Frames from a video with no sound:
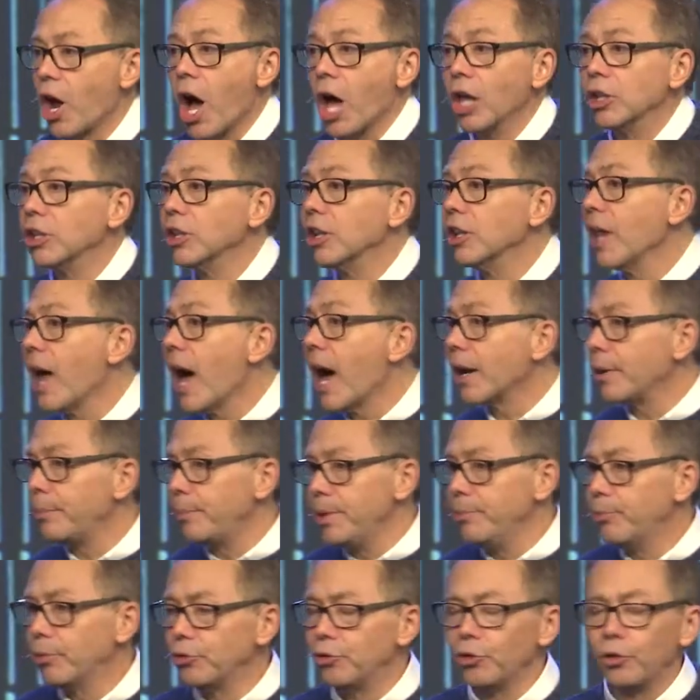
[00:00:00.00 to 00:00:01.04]
A lot of
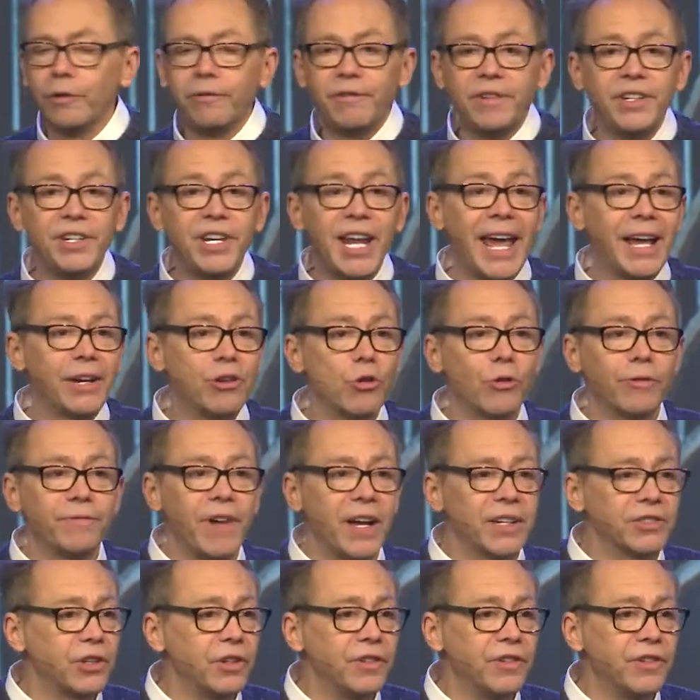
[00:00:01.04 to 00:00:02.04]
people do a Daniel fast.